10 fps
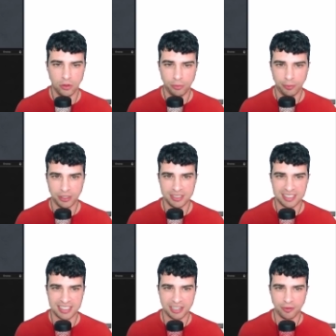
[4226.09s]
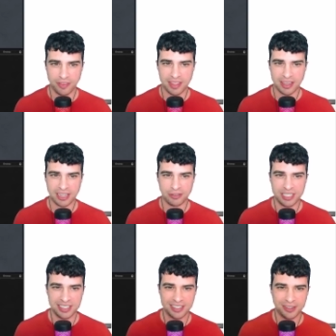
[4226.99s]
Oh, my opponent is attacking with the
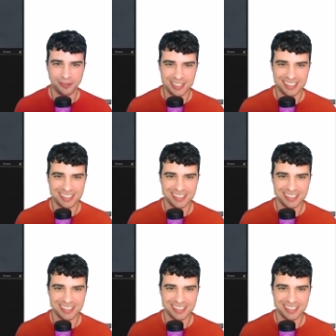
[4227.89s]
Hierarch? Why?